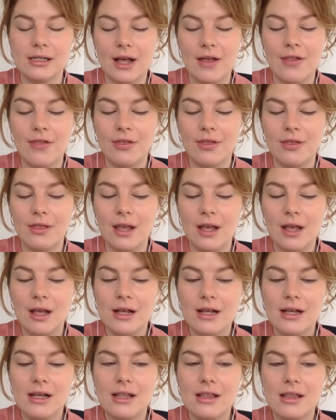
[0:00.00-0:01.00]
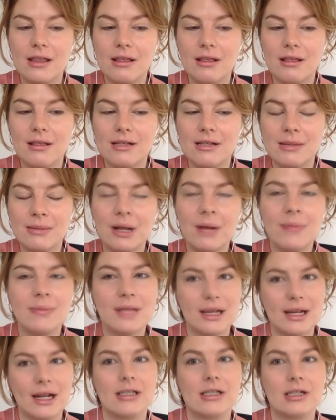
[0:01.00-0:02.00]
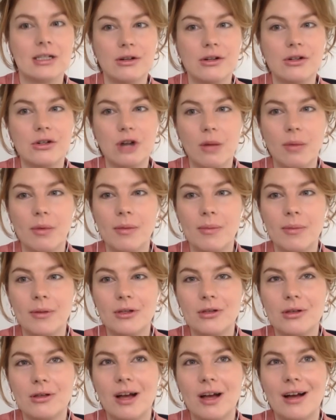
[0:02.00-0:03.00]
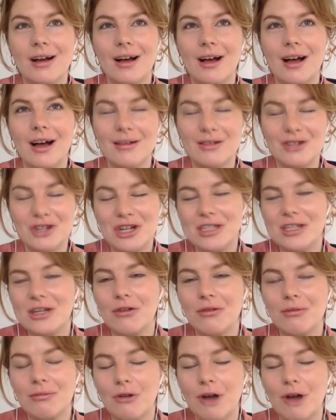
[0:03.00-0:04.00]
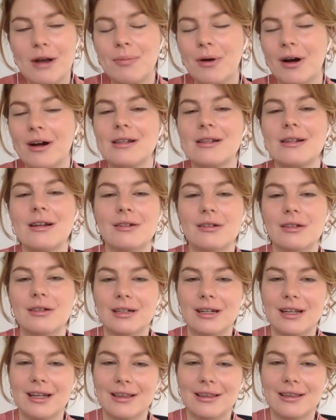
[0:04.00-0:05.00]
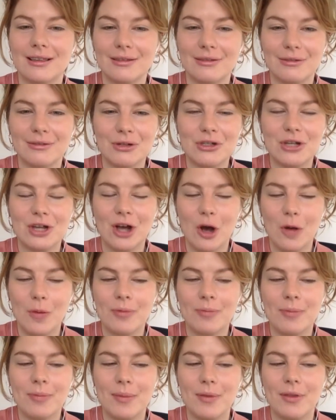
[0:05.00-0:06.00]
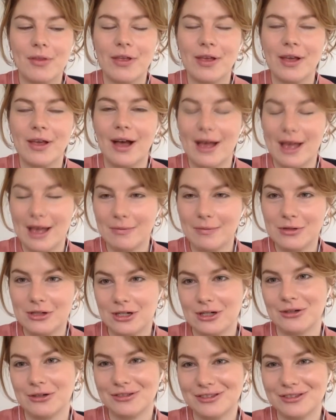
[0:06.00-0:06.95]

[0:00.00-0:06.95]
And sometimes that gets her in trouble, but she's a great person underneath, which I hope people think I am too.